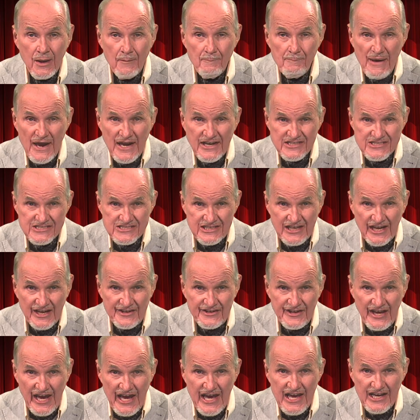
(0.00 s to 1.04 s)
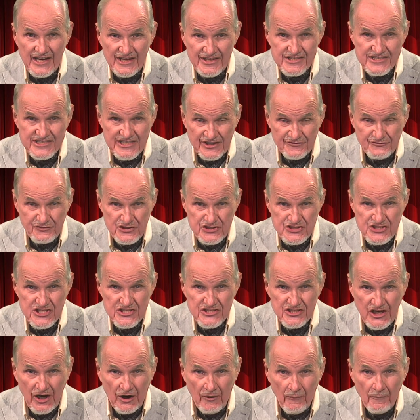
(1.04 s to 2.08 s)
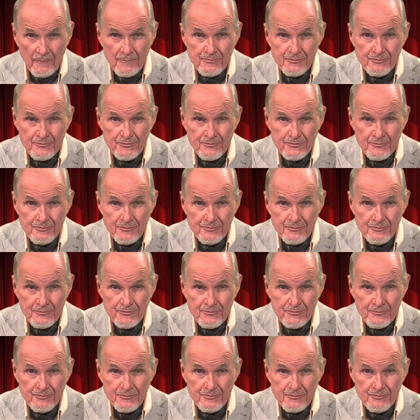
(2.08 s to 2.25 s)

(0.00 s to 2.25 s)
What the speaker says: Pakistan, and San Francisco.